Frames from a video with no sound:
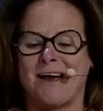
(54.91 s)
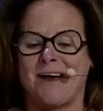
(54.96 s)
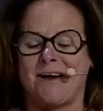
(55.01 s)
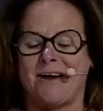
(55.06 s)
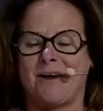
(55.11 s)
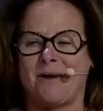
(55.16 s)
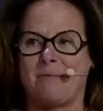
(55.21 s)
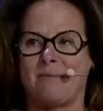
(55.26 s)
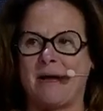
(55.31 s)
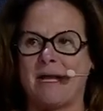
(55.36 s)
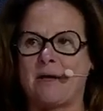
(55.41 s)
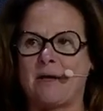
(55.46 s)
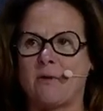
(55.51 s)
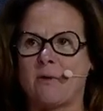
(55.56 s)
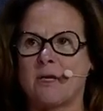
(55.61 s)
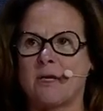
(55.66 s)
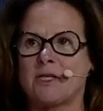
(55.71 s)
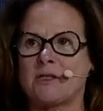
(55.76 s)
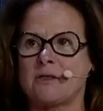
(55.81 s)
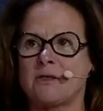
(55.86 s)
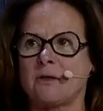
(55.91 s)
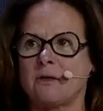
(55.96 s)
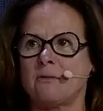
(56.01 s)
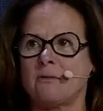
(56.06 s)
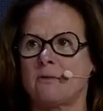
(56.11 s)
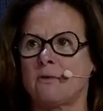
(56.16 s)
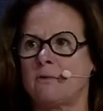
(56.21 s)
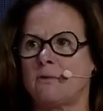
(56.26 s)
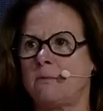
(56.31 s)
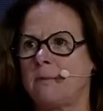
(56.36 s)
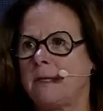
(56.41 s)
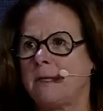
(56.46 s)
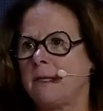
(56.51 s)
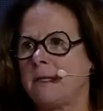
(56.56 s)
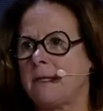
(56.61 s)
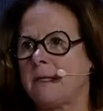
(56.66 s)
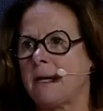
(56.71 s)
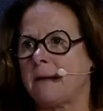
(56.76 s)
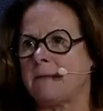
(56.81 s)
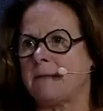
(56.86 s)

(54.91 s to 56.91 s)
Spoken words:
My question would be,